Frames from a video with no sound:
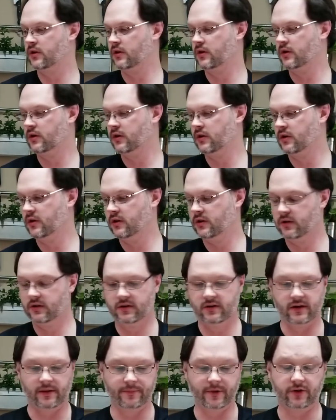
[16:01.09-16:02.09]

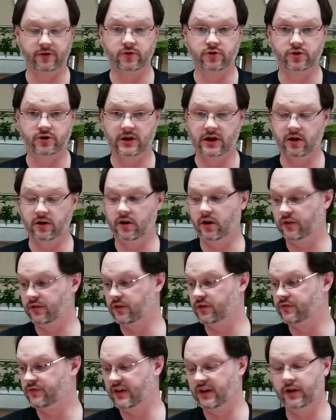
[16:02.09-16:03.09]
I'm not too sure how long
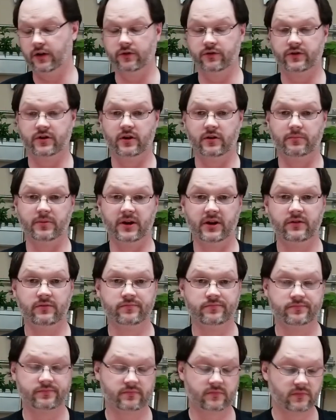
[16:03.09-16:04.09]
this video is going to be.
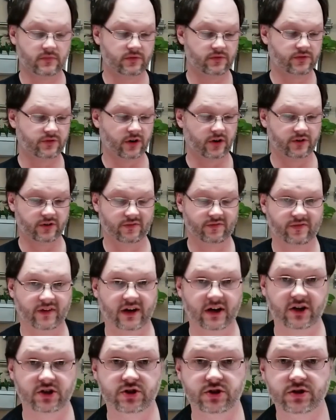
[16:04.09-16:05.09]
Start to
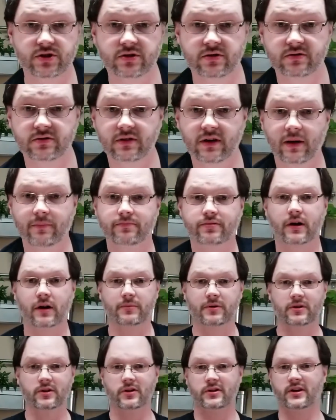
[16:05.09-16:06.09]
finish, I'm
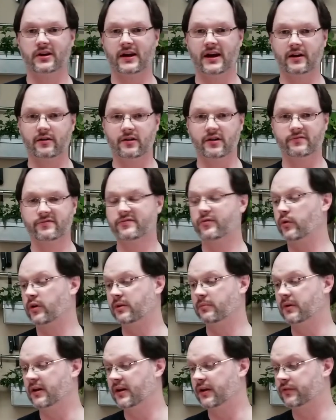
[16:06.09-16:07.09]
probably looking at around 40
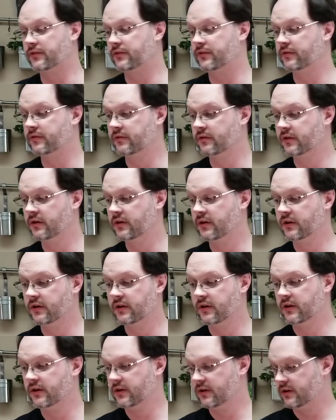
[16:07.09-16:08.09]
minutes
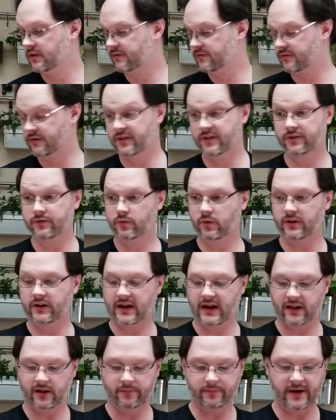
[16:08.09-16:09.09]
for this 1
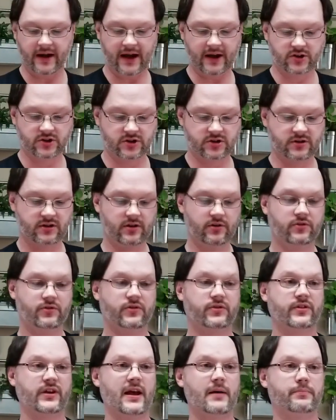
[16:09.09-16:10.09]
gallon batch. Here's a
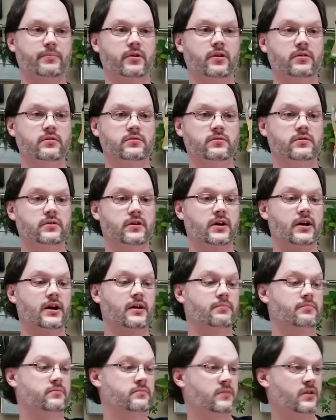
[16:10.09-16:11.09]
sample.
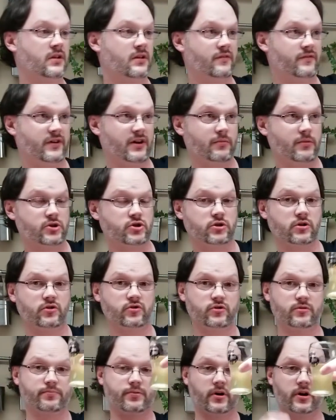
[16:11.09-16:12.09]
Very much
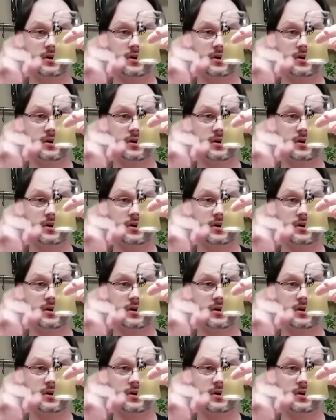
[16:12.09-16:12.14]
looks the part